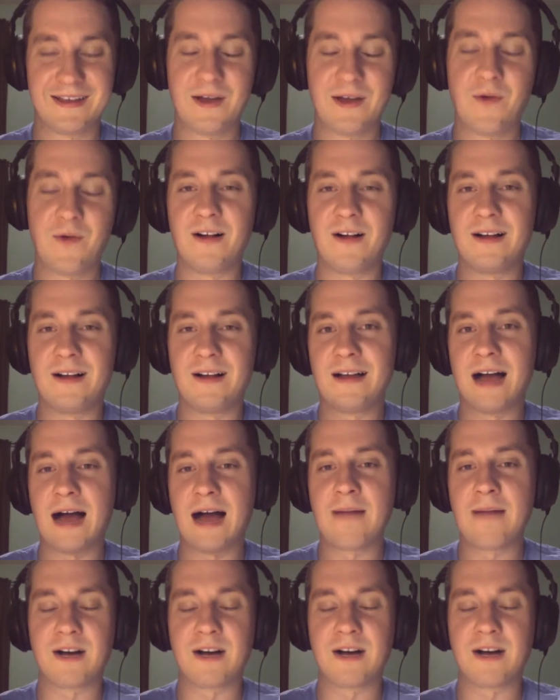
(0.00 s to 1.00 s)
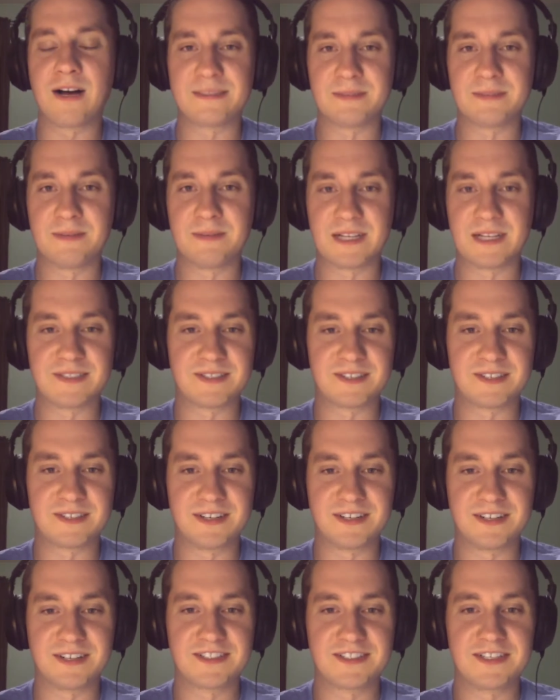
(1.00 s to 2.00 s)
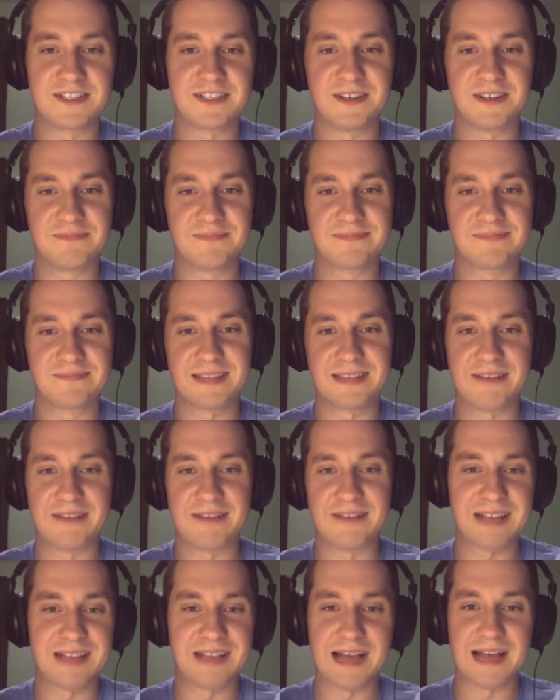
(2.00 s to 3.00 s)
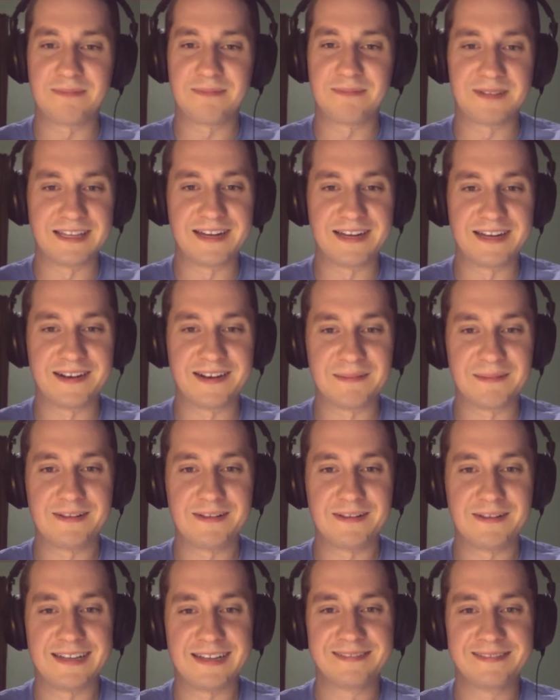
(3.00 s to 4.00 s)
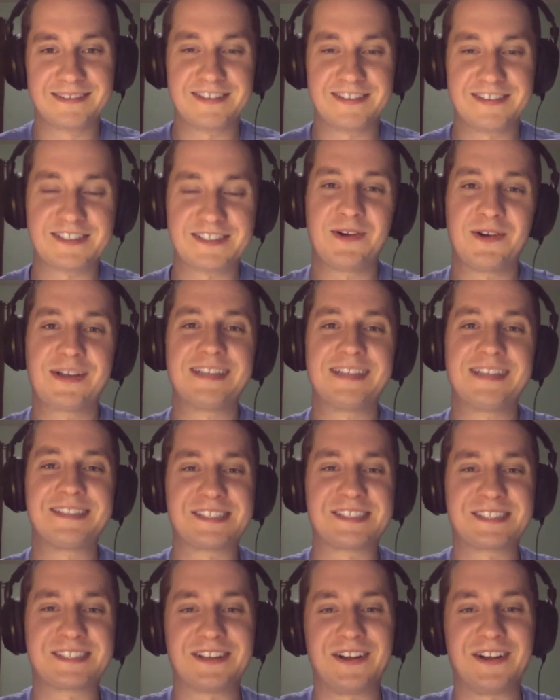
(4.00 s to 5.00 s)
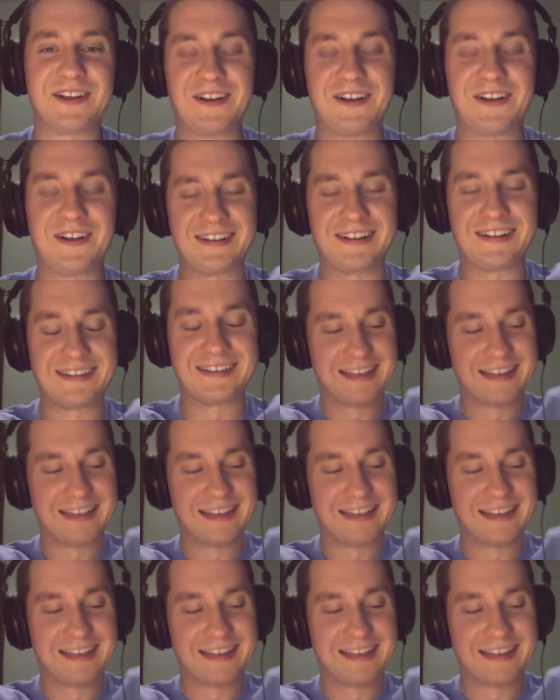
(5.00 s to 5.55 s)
Well, I'm awesome at Monster Hunter, so I'd play that on a plane. There's no concern